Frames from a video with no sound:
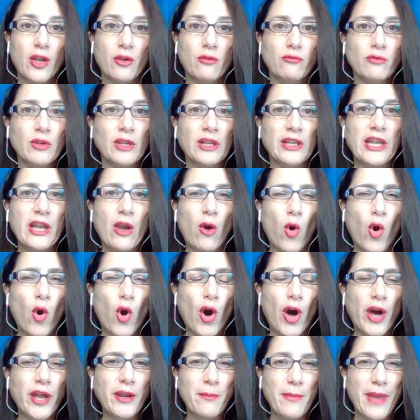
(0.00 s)
really
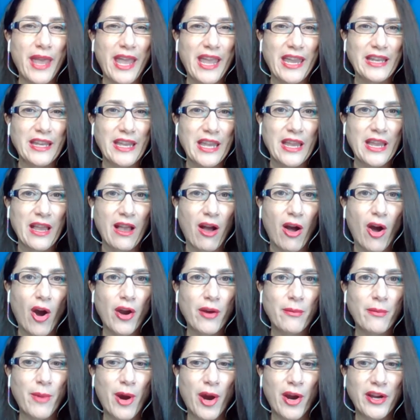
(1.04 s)
automating
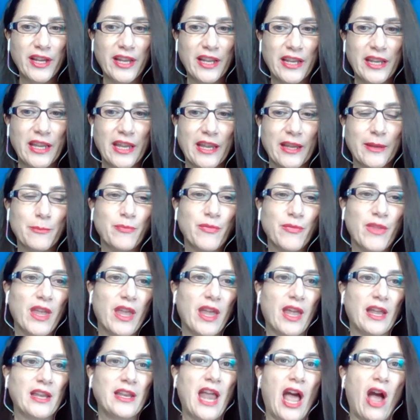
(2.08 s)
our marketing.
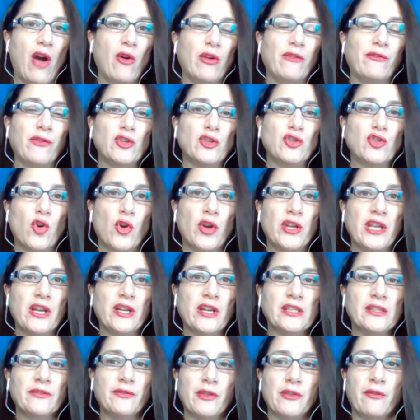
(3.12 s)
Now, if you're joining
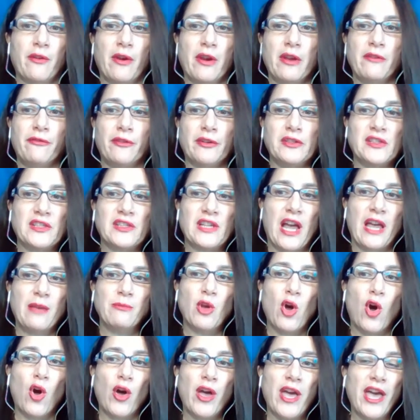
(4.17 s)
us for the very first time,
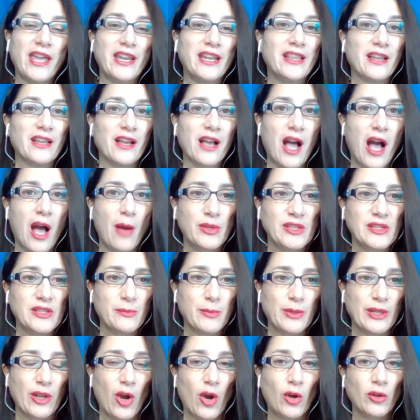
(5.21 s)
go ahead in the comments
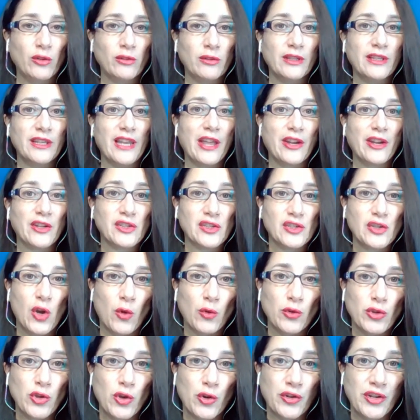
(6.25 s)
below. Let us
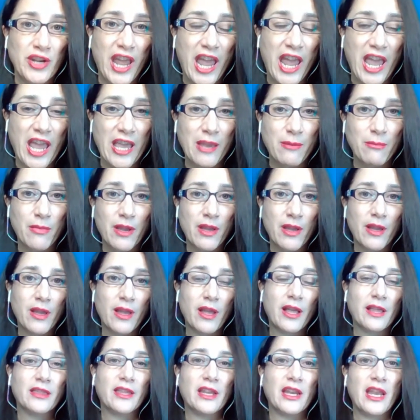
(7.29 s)
know your name,
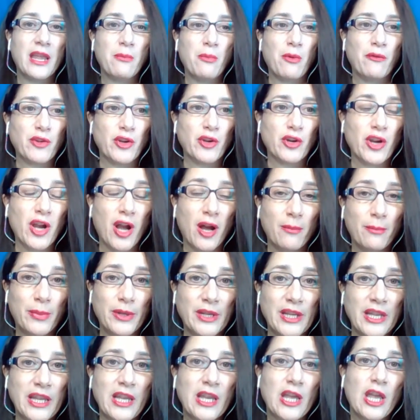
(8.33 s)
the name of your
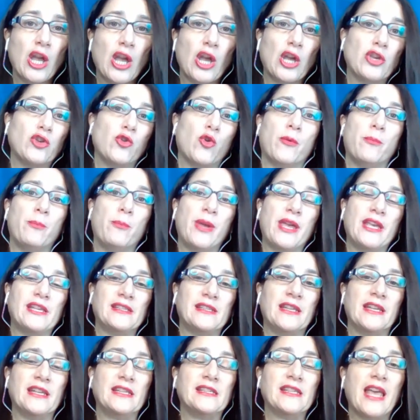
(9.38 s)
company, your
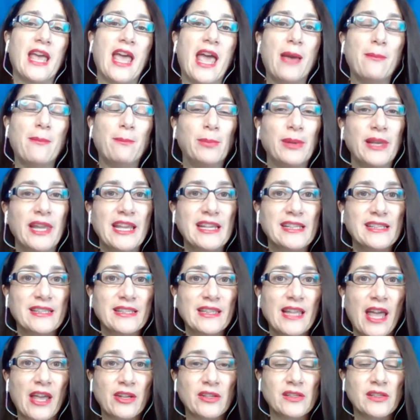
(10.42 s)
business, and please
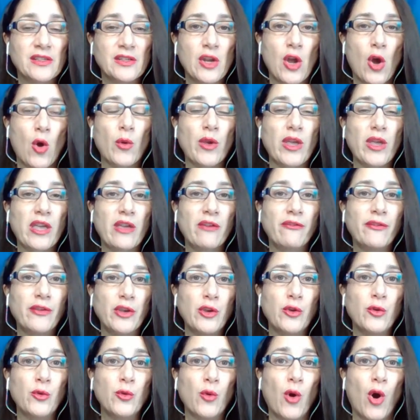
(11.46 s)
let us know if
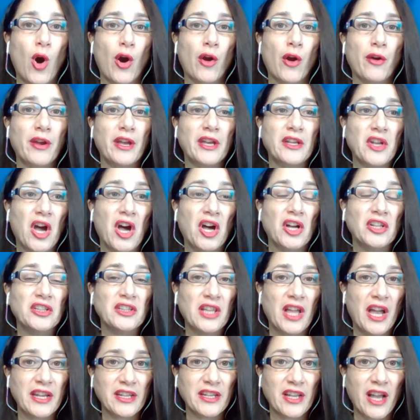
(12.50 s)
you are an
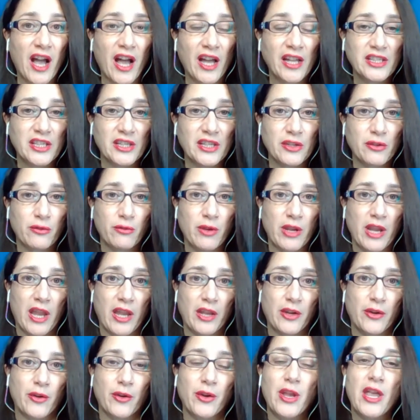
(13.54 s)
online content
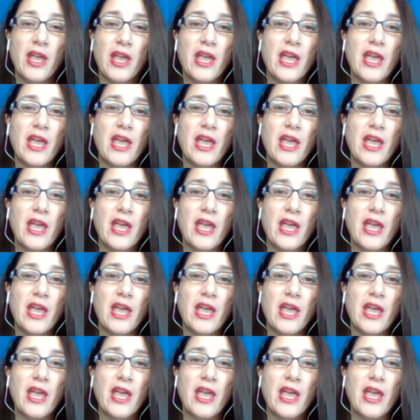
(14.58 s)
creator,